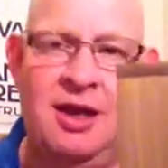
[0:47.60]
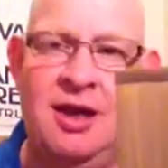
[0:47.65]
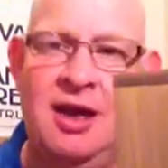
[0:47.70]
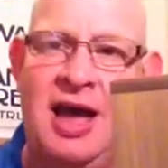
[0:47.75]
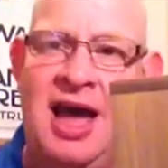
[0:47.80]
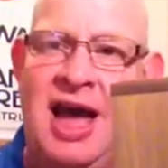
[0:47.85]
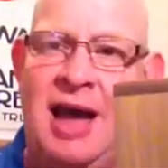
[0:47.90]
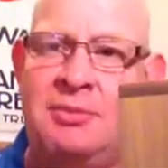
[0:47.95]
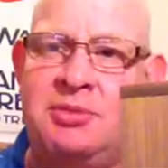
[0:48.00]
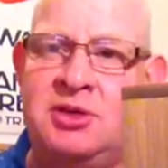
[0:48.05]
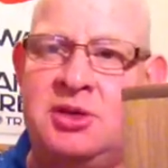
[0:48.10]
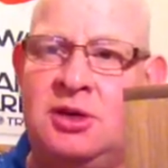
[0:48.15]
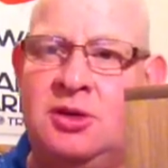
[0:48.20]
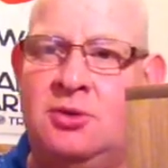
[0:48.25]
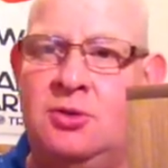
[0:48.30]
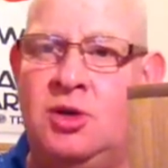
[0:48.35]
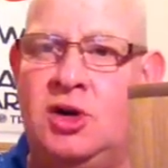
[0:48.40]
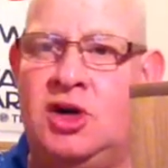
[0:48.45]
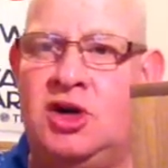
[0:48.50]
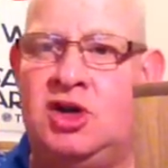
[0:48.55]

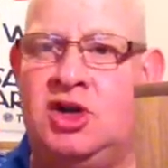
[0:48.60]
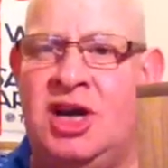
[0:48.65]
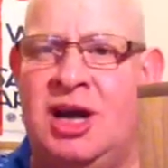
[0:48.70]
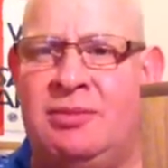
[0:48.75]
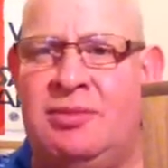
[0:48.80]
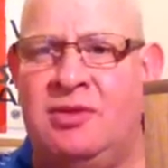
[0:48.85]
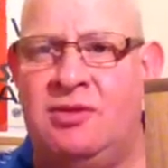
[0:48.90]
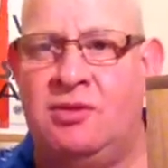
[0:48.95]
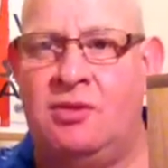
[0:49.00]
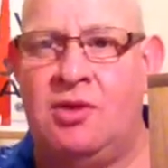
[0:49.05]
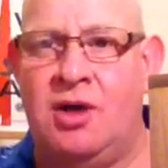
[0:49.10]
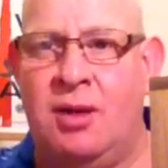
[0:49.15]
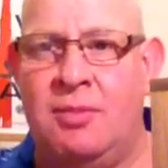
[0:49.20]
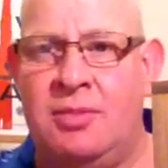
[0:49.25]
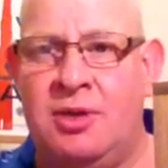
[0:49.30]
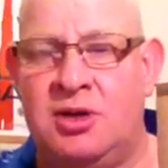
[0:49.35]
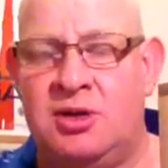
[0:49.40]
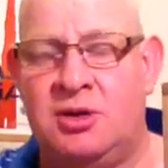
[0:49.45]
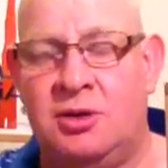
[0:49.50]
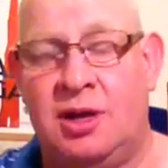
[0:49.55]
Absolutely gem of a
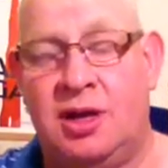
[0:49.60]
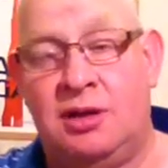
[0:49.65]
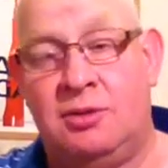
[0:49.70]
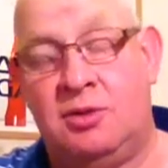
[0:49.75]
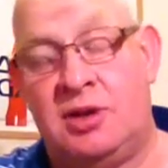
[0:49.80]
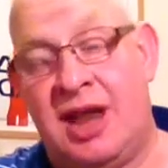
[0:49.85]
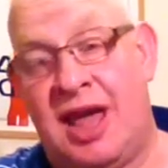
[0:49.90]
rum. Right.